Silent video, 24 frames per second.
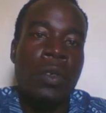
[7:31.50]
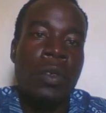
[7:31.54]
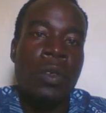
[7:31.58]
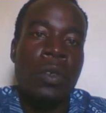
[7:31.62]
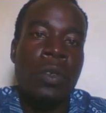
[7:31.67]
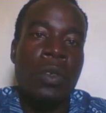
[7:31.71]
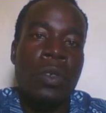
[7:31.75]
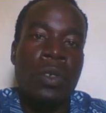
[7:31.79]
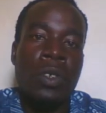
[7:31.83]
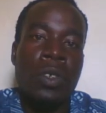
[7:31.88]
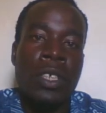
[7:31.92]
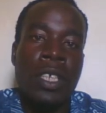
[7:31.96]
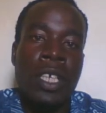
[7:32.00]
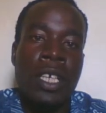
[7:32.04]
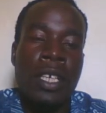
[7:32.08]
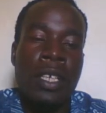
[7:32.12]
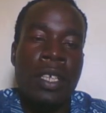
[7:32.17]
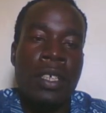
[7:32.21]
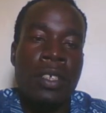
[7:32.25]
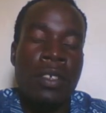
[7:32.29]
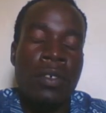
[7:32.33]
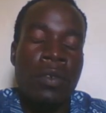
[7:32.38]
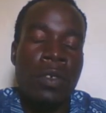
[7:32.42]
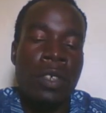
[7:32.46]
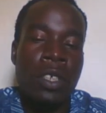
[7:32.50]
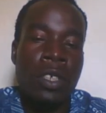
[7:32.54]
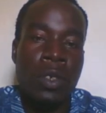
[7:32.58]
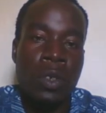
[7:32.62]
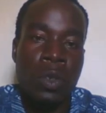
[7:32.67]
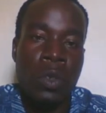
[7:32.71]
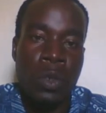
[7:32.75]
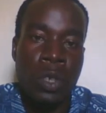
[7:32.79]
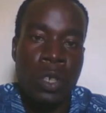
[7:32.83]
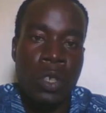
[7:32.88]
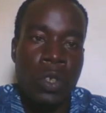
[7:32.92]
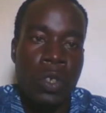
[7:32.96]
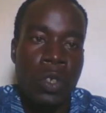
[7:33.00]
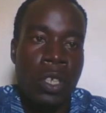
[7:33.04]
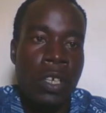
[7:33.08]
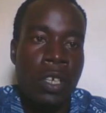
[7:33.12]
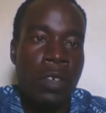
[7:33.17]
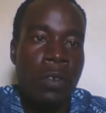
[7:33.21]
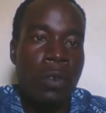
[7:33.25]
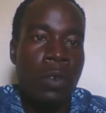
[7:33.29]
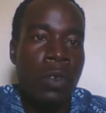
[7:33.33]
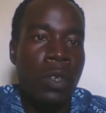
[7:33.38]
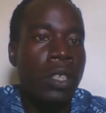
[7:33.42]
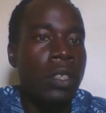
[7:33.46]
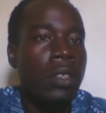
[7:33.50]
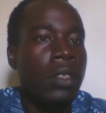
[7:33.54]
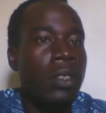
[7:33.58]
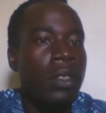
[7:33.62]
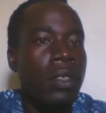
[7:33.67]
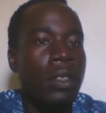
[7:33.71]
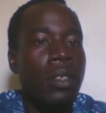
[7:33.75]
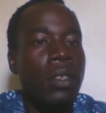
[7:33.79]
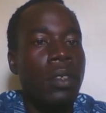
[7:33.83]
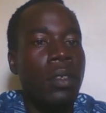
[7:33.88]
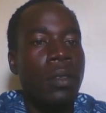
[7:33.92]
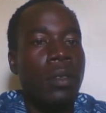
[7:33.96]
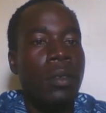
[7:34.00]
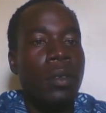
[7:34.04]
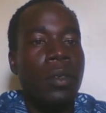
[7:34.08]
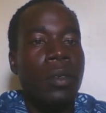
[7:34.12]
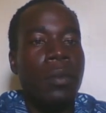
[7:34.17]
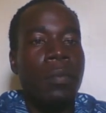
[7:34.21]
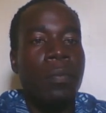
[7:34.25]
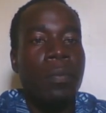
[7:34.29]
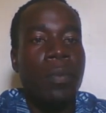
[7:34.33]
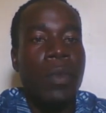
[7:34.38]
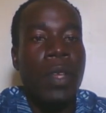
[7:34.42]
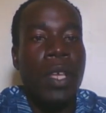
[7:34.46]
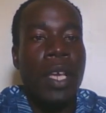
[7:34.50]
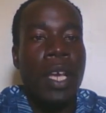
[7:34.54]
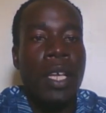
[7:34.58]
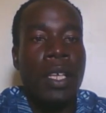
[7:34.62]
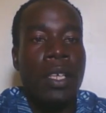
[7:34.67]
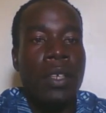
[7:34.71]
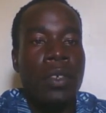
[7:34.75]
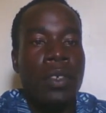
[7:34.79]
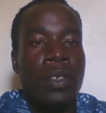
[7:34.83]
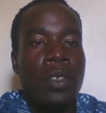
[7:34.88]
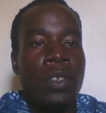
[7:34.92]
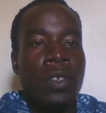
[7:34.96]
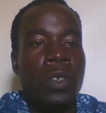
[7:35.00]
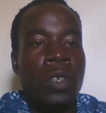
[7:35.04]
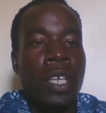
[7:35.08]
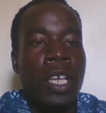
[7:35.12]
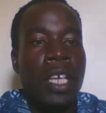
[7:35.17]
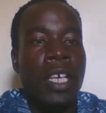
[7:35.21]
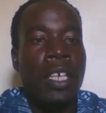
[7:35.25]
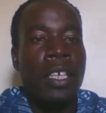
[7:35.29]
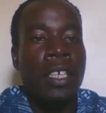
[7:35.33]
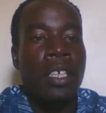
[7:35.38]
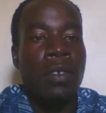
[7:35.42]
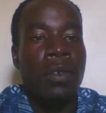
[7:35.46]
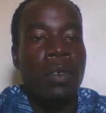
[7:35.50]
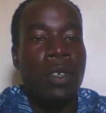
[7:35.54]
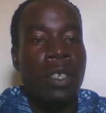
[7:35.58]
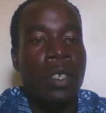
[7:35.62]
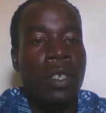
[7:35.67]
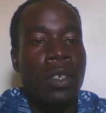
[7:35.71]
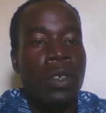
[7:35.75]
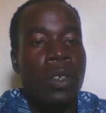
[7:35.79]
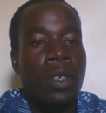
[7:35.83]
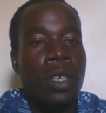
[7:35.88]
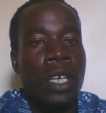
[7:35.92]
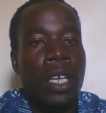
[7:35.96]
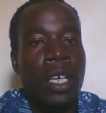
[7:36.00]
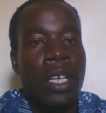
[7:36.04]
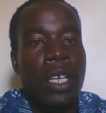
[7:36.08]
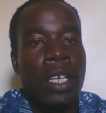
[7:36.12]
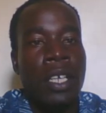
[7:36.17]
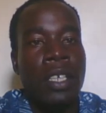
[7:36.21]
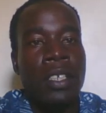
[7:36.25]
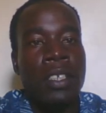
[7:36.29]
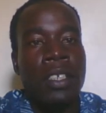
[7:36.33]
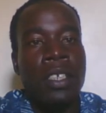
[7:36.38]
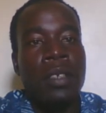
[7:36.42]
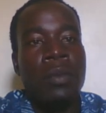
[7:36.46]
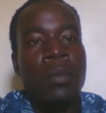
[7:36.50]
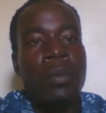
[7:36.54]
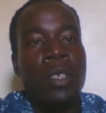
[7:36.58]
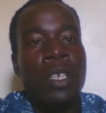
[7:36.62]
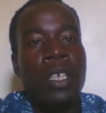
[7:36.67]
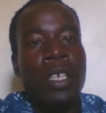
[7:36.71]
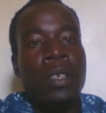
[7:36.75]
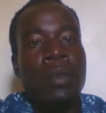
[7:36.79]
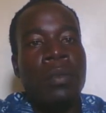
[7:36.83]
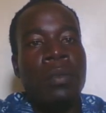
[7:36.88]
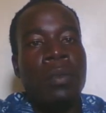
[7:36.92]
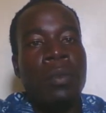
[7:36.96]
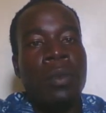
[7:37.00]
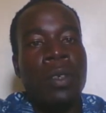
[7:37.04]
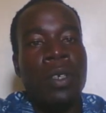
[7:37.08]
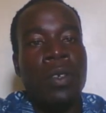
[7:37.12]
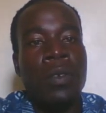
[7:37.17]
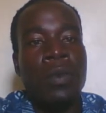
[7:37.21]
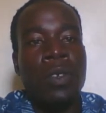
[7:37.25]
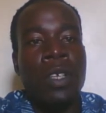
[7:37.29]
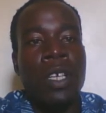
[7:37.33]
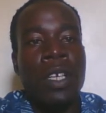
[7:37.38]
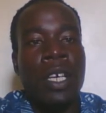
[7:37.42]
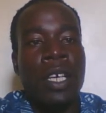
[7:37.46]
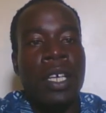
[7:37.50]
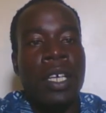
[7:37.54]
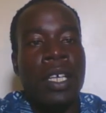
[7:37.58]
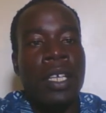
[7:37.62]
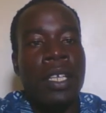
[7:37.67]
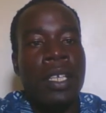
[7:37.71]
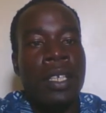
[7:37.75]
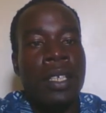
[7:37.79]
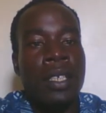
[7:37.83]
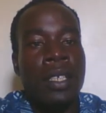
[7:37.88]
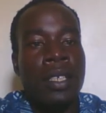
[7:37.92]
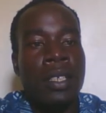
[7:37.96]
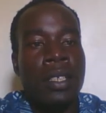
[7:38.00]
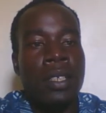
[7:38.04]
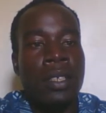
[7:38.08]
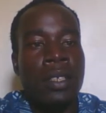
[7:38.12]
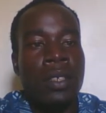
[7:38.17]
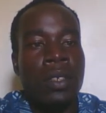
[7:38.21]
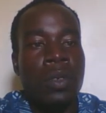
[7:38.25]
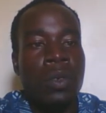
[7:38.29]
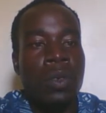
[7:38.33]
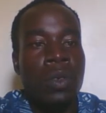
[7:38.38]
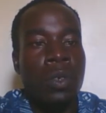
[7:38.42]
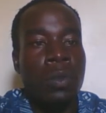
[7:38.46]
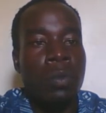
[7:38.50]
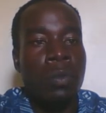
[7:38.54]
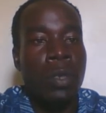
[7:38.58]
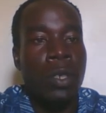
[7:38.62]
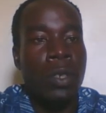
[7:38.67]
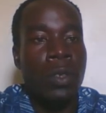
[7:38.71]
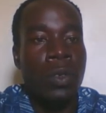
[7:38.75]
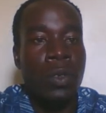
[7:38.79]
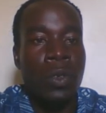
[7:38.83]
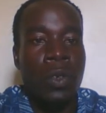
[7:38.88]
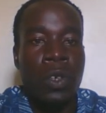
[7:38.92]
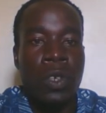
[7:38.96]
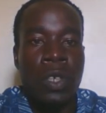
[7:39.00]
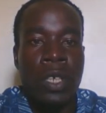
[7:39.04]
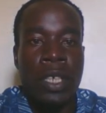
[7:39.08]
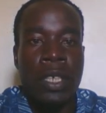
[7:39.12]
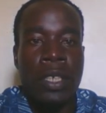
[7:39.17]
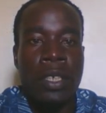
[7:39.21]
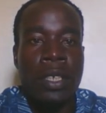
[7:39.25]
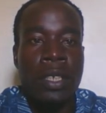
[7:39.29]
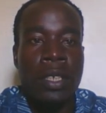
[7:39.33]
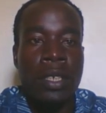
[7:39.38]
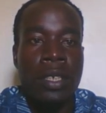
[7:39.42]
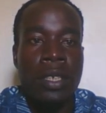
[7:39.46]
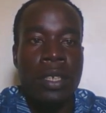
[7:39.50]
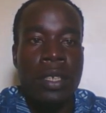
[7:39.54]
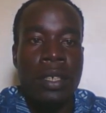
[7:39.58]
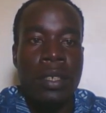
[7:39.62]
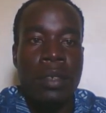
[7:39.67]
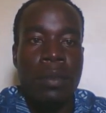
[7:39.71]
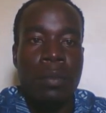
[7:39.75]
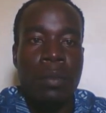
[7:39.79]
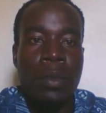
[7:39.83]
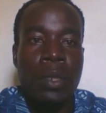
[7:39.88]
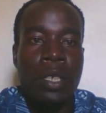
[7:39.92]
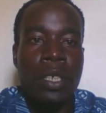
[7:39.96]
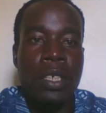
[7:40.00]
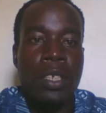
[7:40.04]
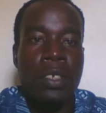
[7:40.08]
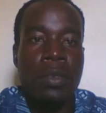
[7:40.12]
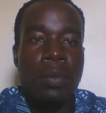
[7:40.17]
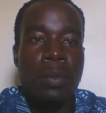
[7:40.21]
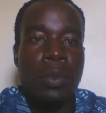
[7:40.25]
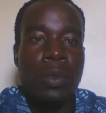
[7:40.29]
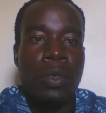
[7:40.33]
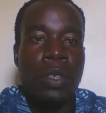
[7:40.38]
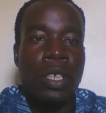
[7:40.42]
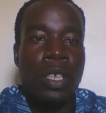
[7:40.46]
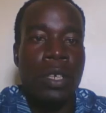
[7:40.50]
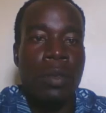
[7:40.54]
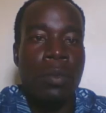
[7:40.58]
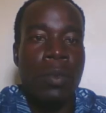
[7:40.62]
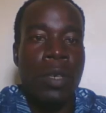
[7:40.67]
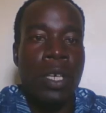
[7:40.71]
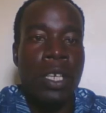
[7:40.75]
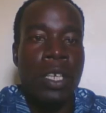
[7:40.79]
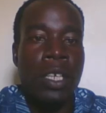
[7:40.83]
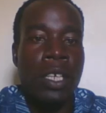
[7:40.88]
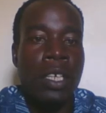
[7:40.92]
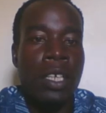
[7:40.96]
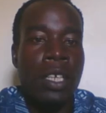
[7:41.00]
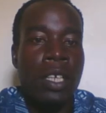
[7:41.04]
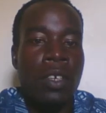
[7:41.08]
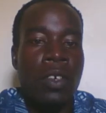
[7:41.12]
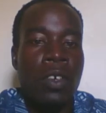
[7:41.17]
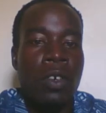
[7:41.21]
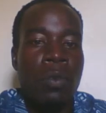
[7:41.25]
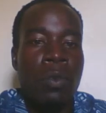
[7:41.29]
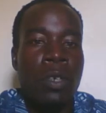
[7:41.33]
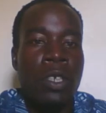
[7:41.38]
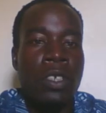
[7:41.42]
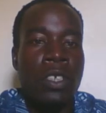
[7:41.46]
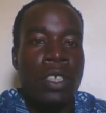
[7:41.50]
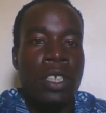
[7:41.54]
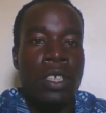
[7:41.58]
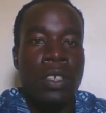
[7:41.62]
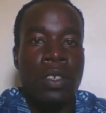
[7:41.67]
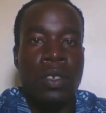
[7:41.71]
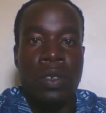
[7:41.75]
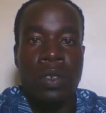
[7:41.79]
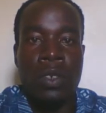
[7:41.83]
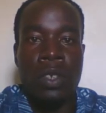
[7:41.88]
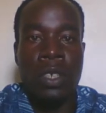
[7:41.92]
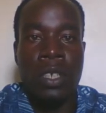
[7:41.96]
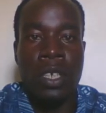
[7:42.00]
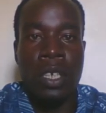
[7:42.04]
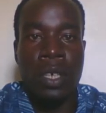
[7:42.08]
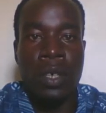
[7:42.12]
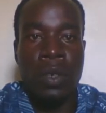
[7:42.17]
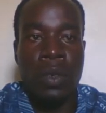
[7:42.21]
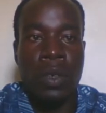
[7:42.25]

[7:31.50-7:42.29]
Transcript: and also like the video, and at the same time, if there are anything you want me to correct, please put them under the comment section. I'll get them. Bye. Have a nice time.